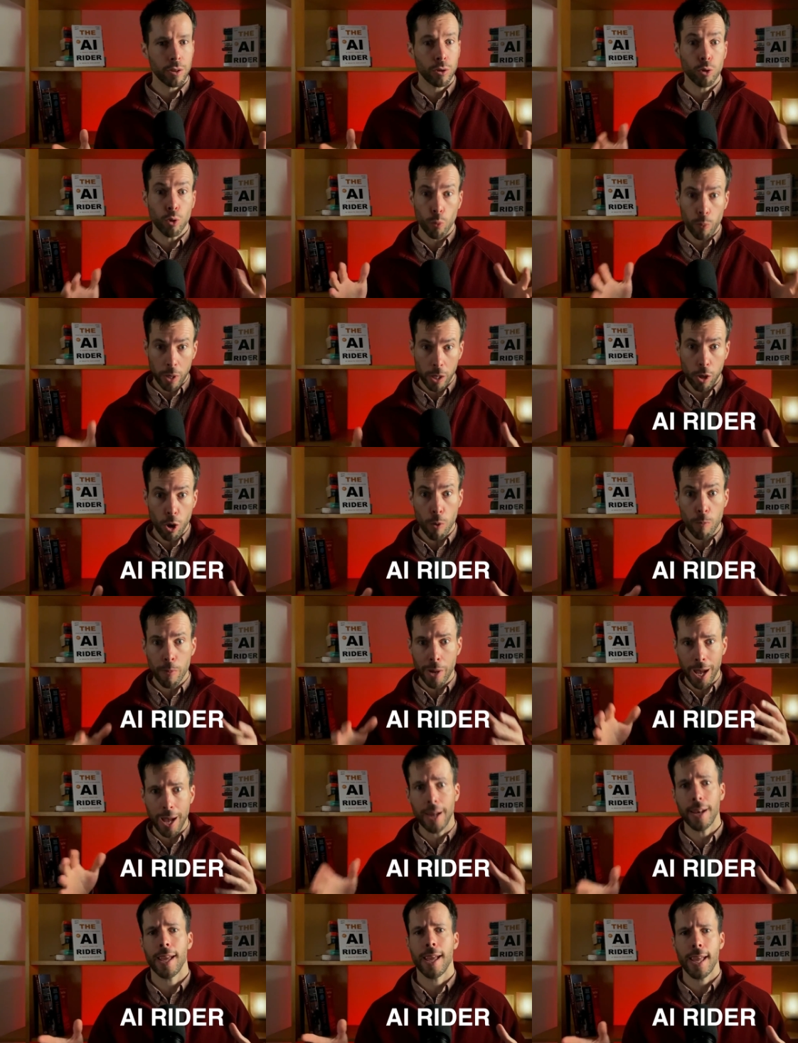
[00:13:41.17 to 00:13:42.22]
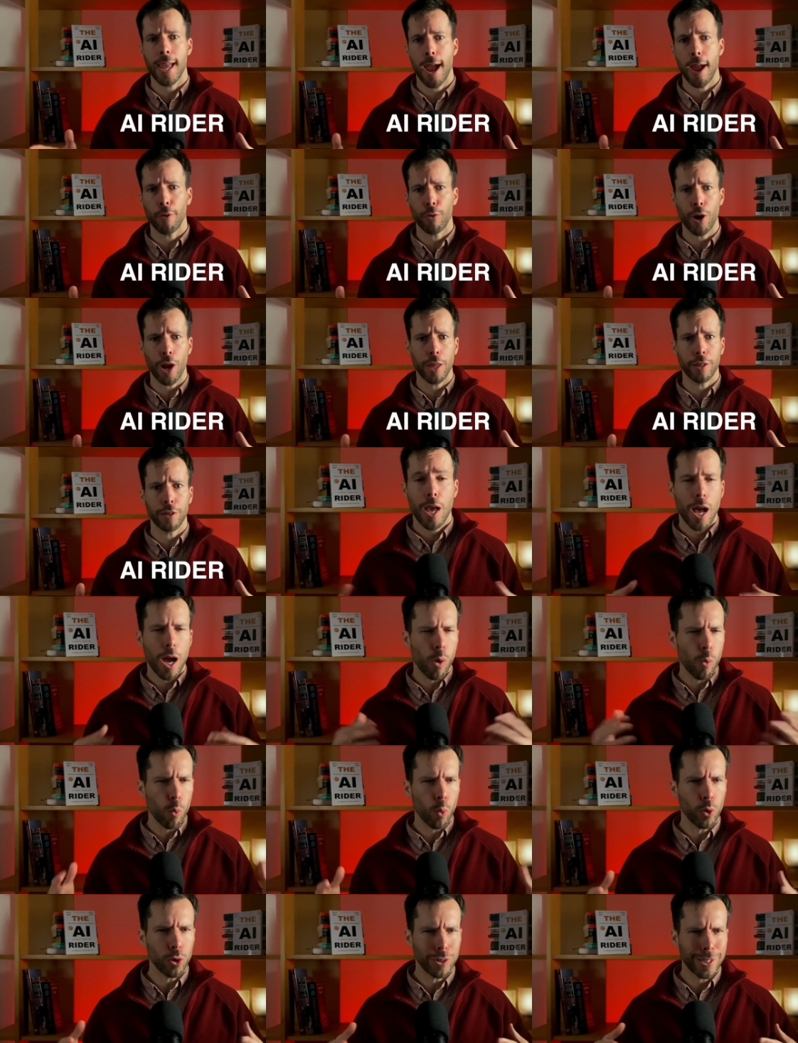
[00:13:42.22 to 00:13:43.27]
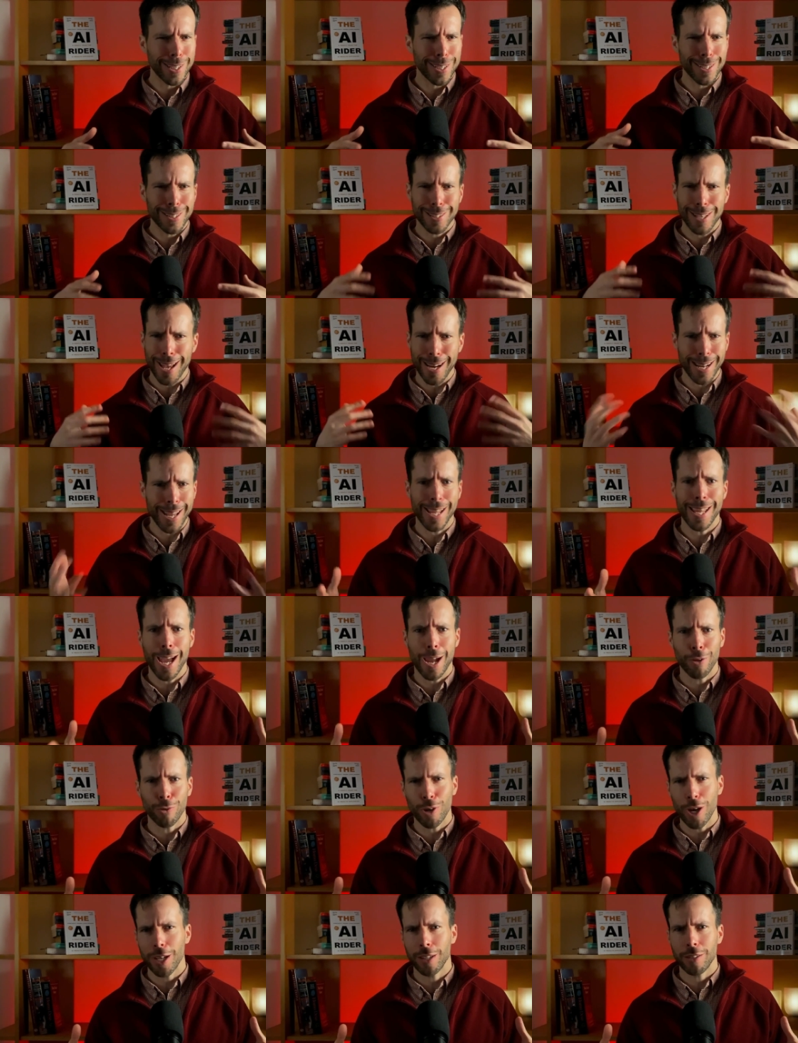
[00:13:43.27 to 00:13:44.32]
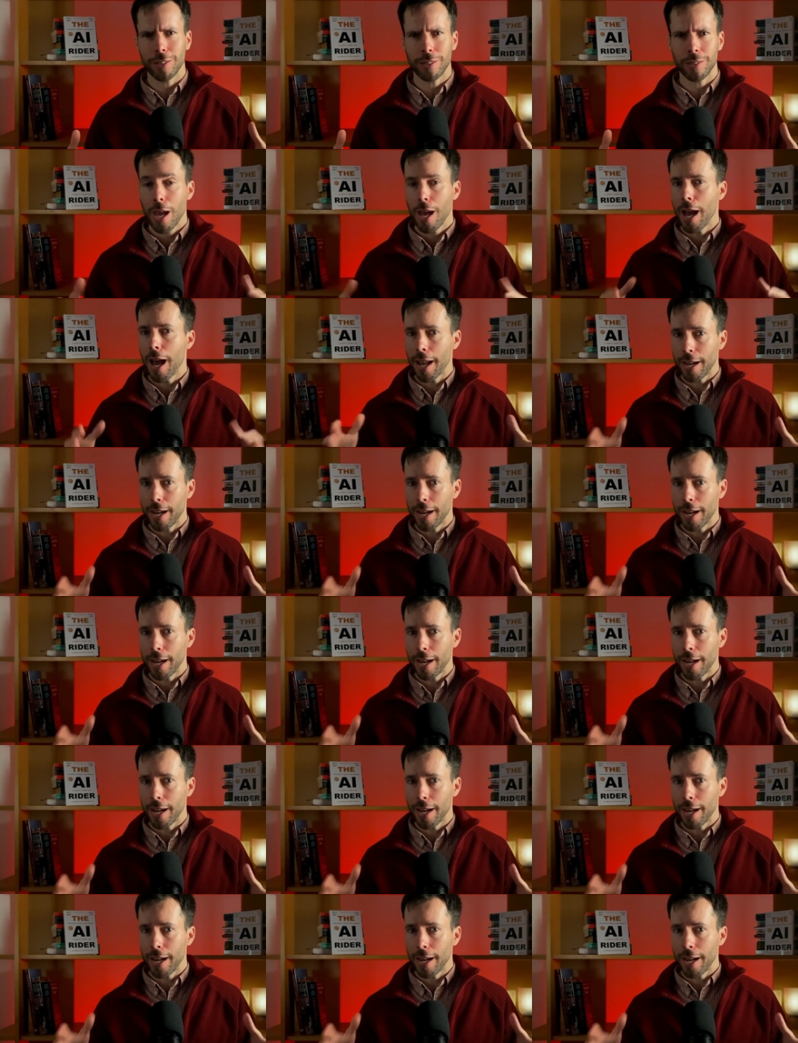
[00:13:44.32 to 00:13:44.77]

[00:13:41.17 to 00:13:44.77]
to become an AI rider. And what is an AI rider?